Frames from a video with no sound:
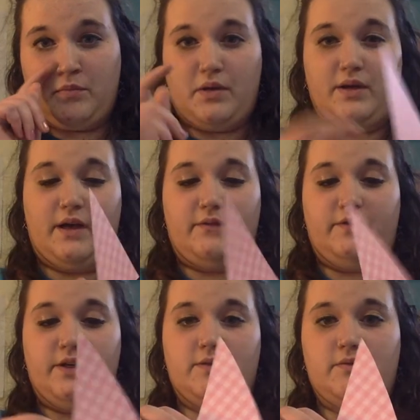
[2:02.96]
but I
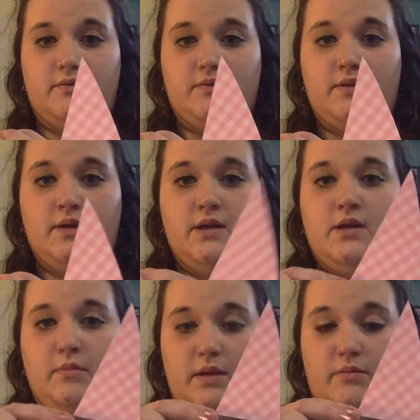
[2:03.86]
figured
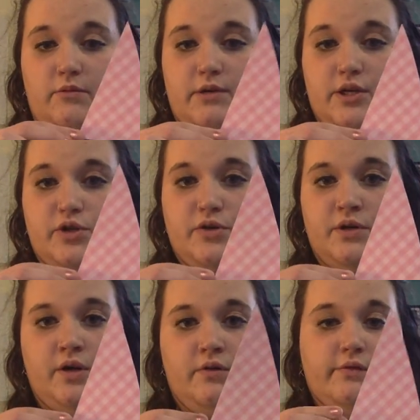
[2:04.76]
maybe we could turn
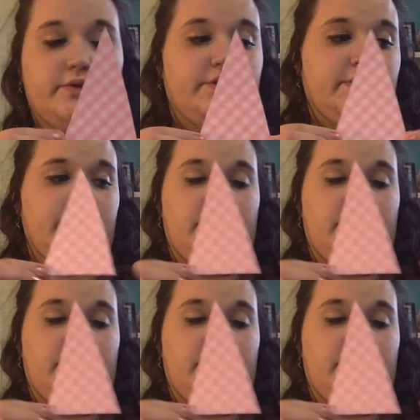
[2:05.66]
it over